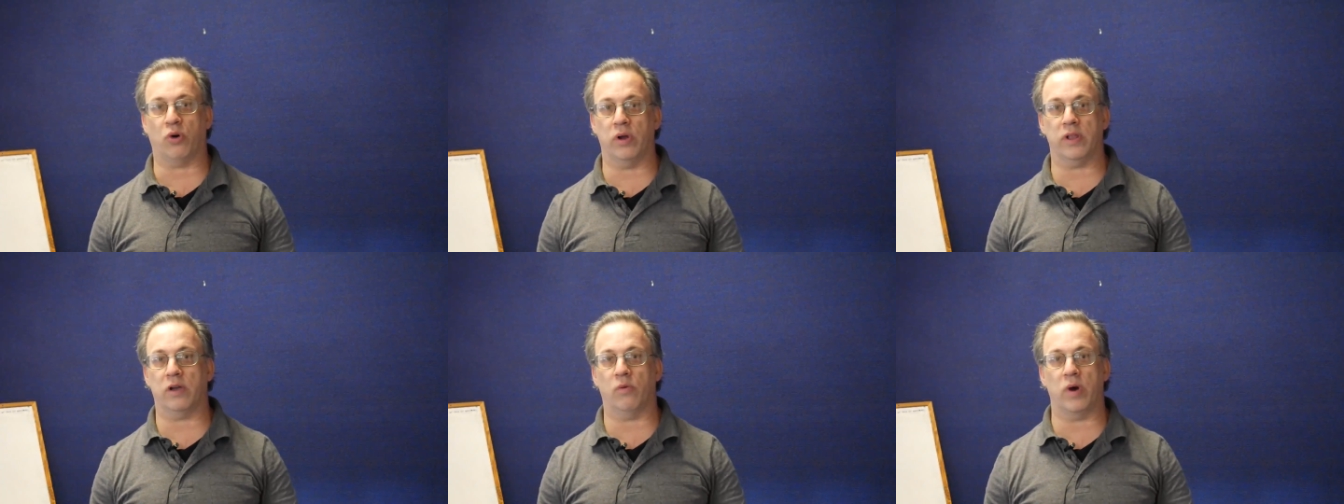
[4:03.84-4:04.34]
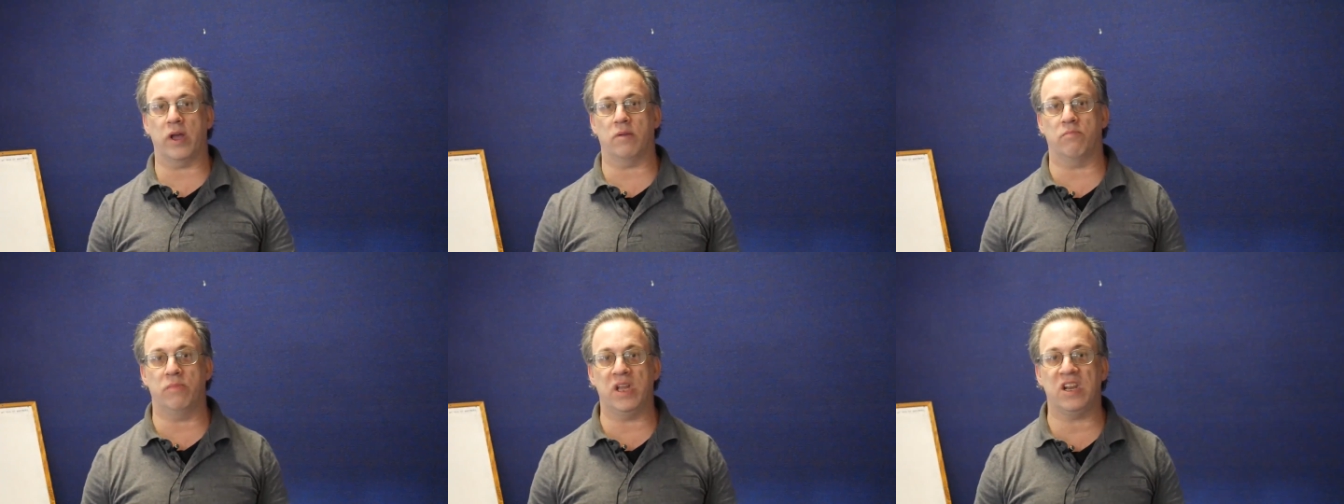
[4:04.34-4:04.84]
toiling away at
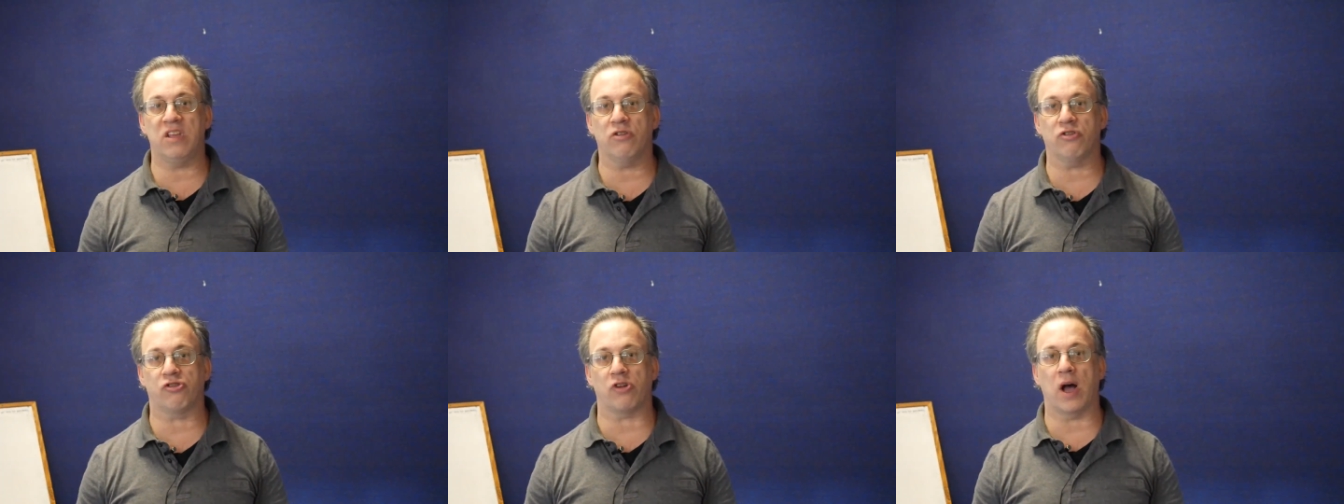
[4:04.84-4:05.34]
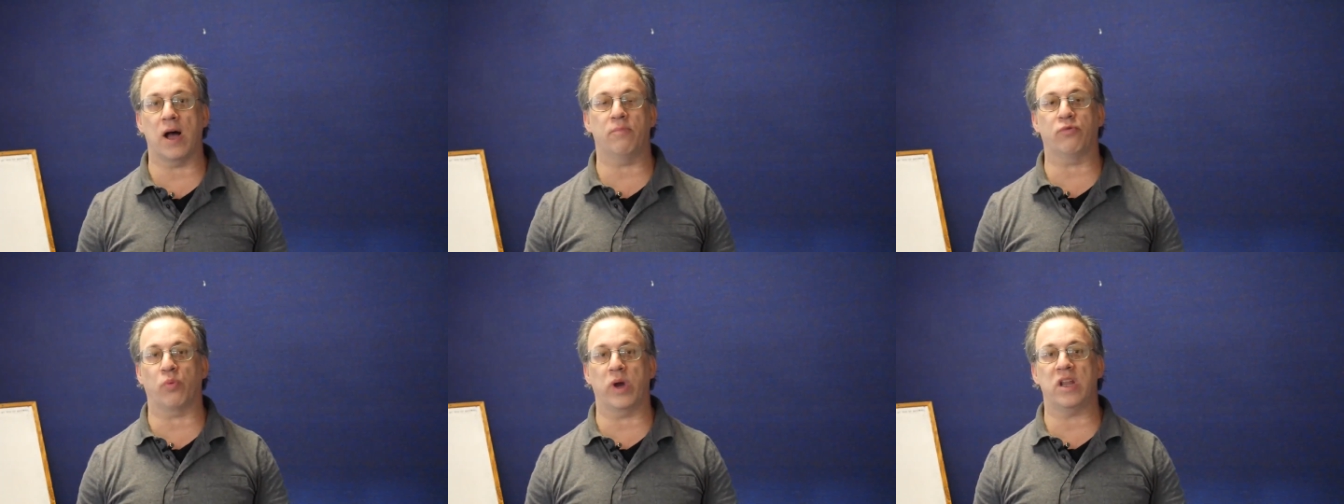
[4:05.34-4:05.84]
menial
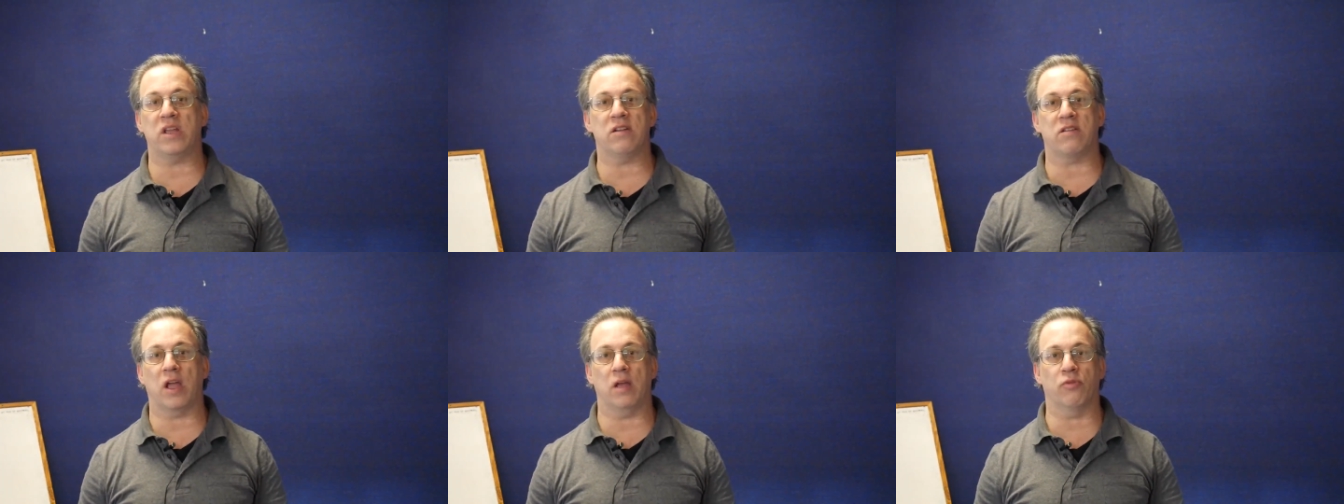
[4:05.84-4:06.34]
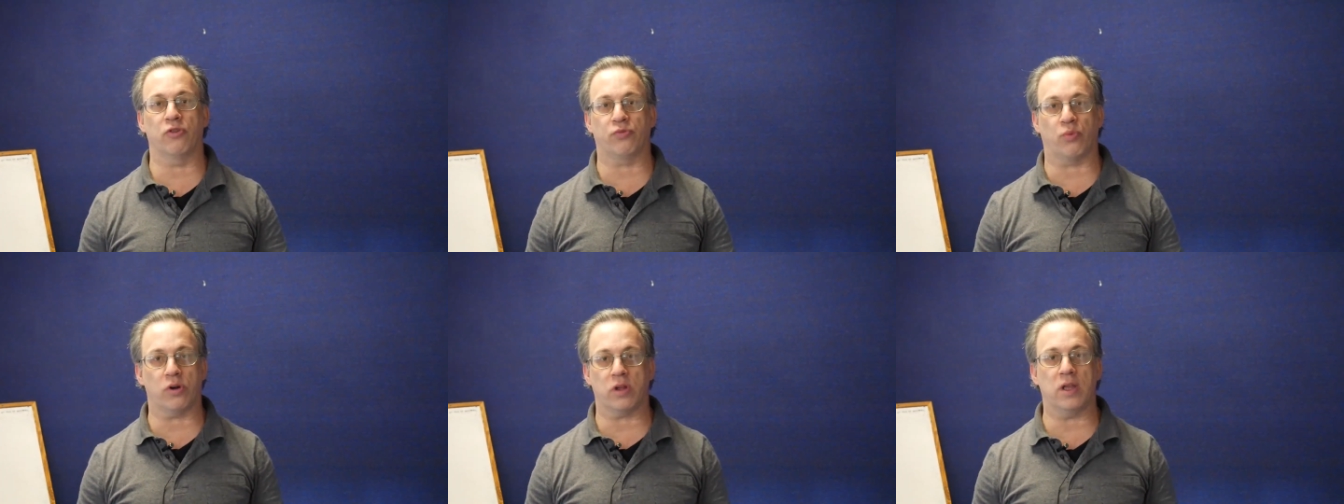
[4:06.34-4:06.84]
jobs, waiting tables,
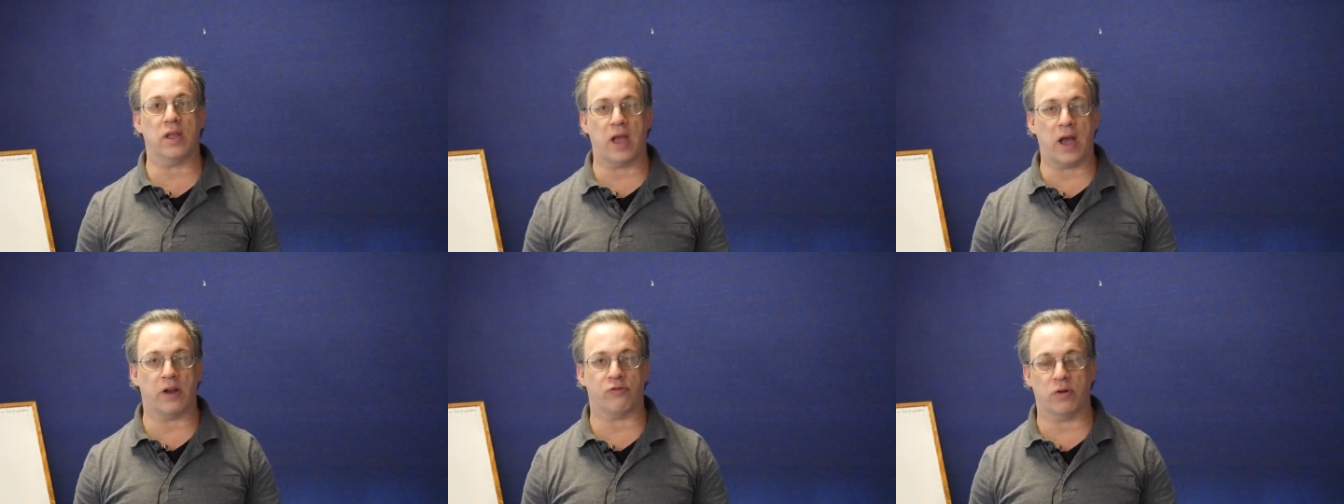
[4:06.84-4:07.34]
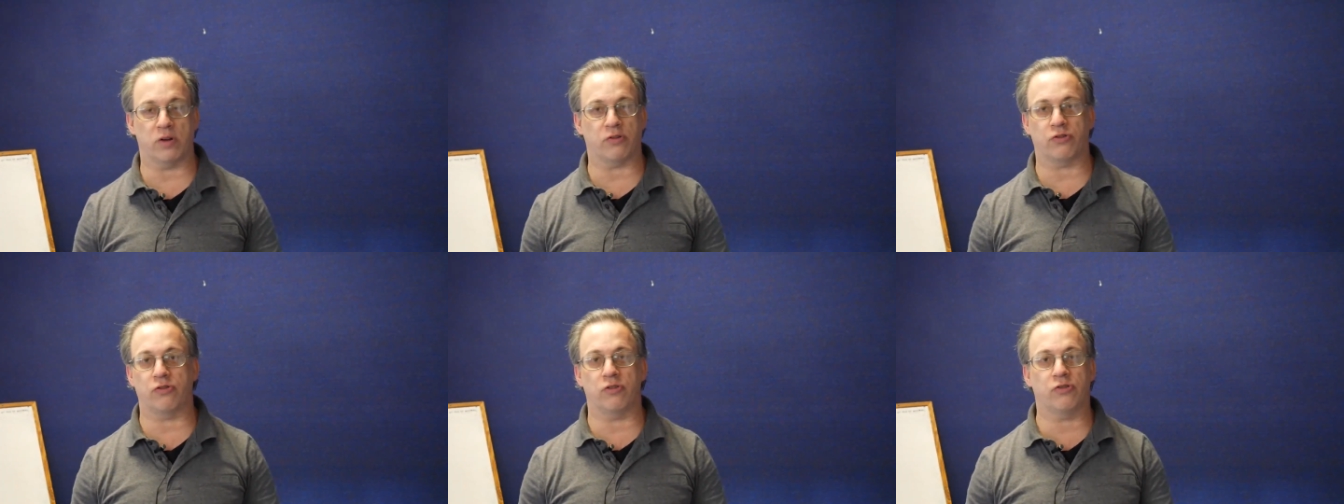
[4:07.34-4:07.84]
working cash
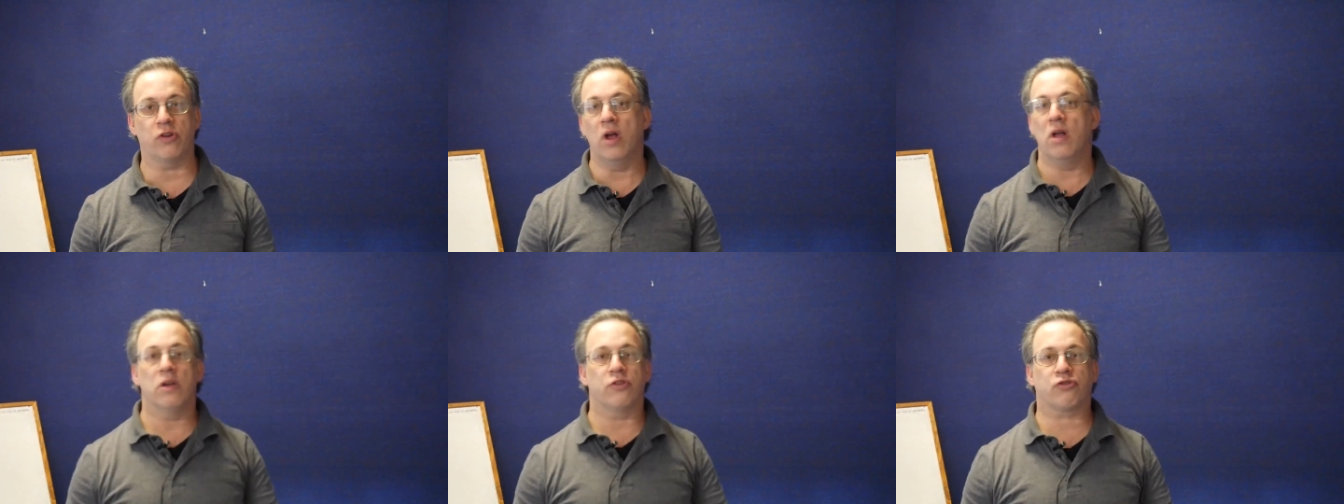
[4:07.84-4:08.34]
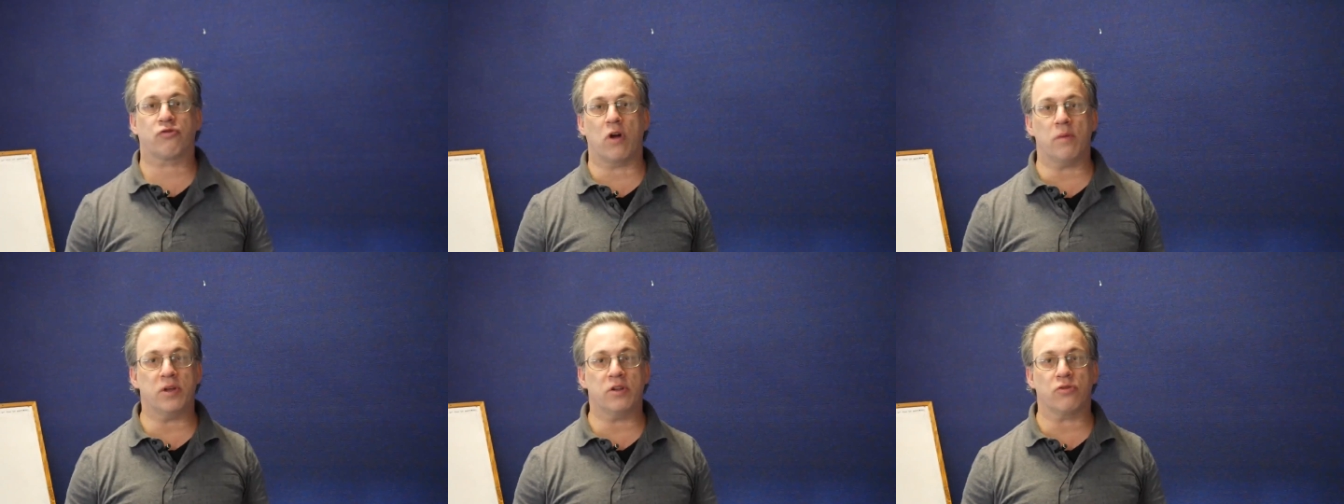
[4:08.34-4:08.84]
registers,
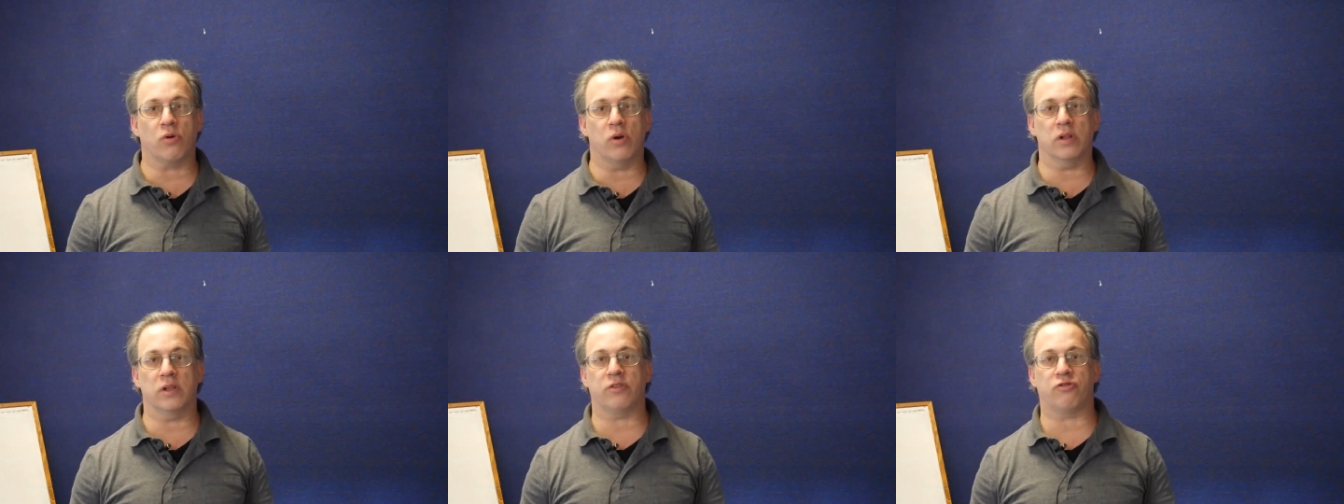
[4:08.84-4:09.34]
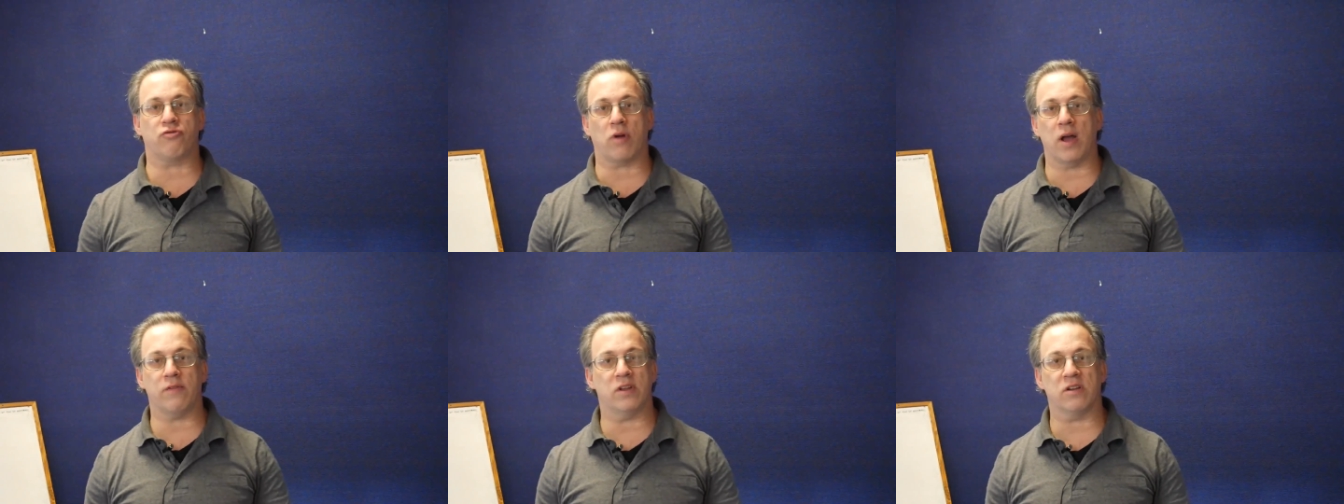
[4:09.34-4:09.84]
scrubbing toilets,
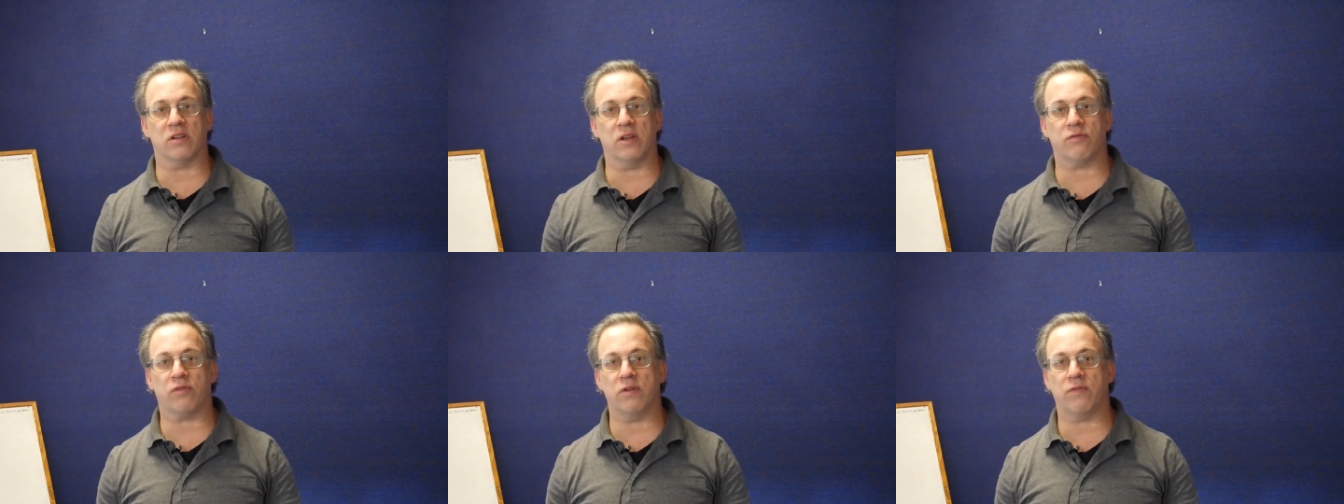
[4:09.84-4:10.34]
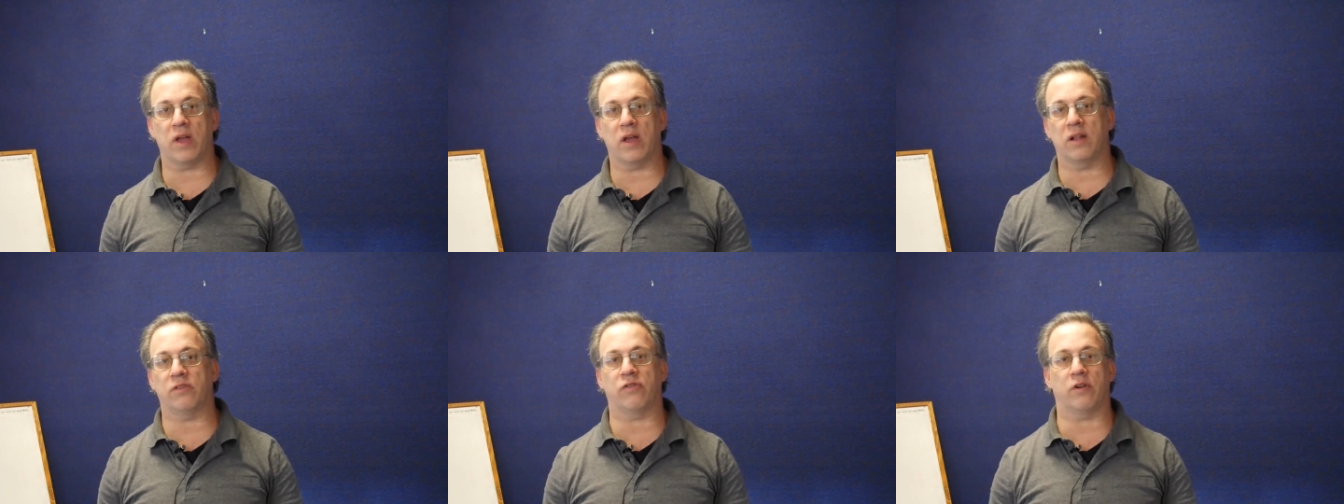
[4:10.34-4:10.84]
driving delivery vans.